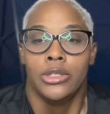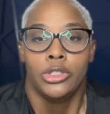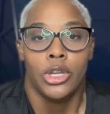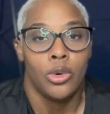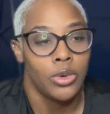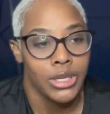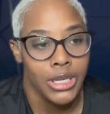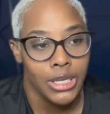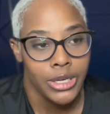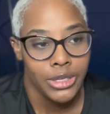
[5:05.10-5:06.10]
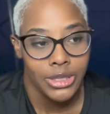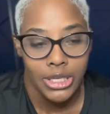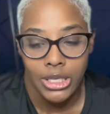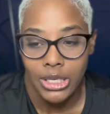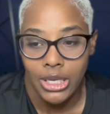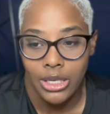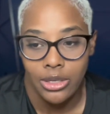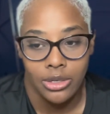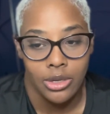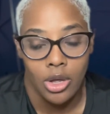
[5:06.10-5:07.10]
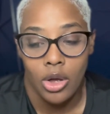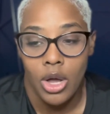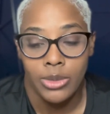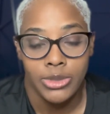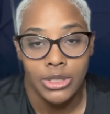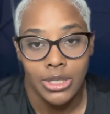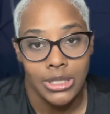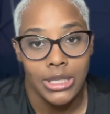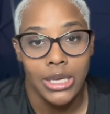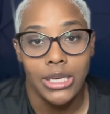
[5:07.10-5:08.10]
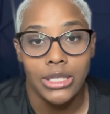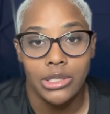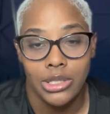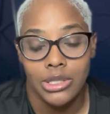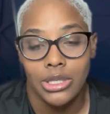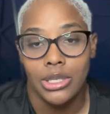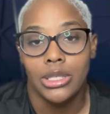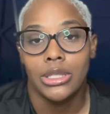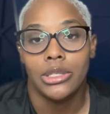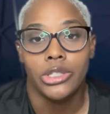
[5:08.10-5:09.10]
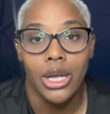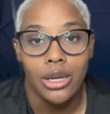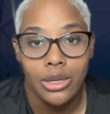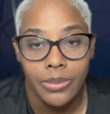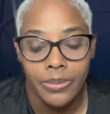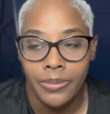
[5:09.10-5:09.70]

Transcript: Don't want to get in here thinking that, oh, I'm just going to say yes just to get the job.